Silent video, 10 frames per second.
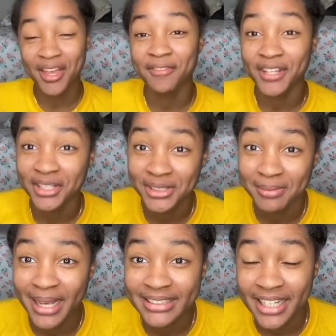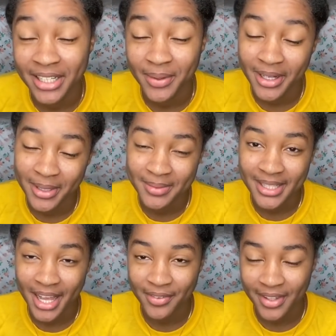you're new to my channel, welcome to
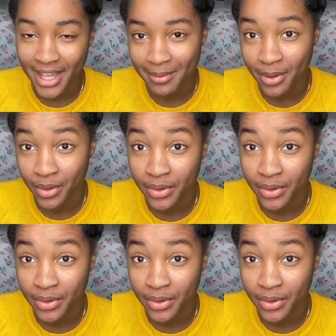Life with Gabby where